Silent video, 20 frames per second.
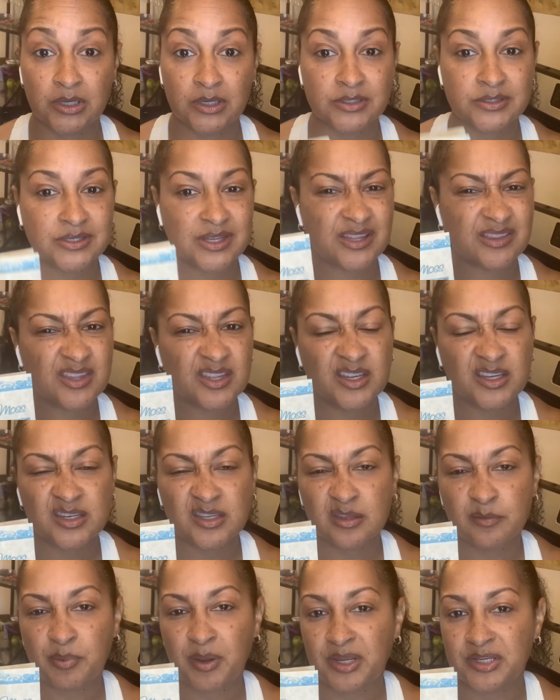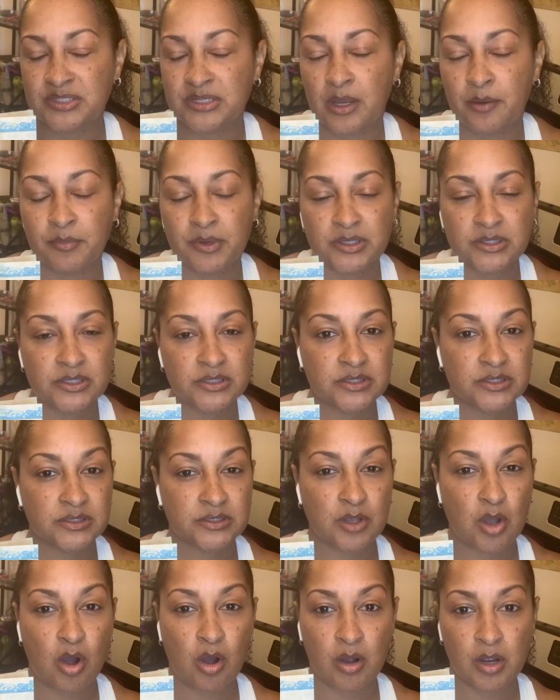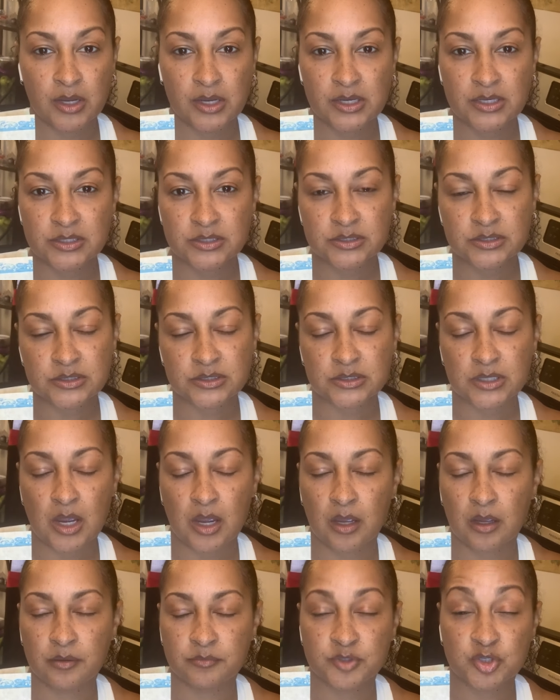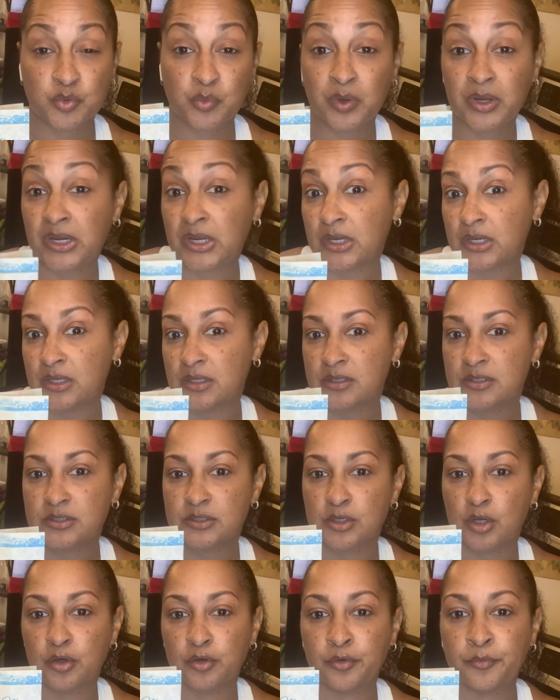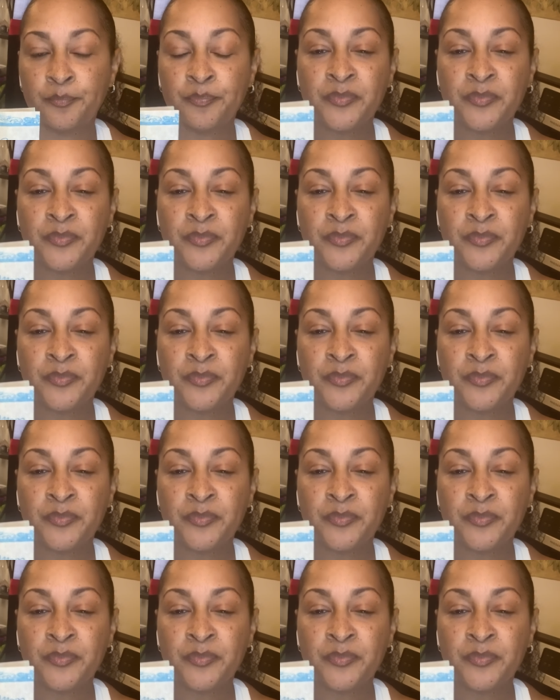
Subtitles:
It's at the end of the pandemic. This is August 20th.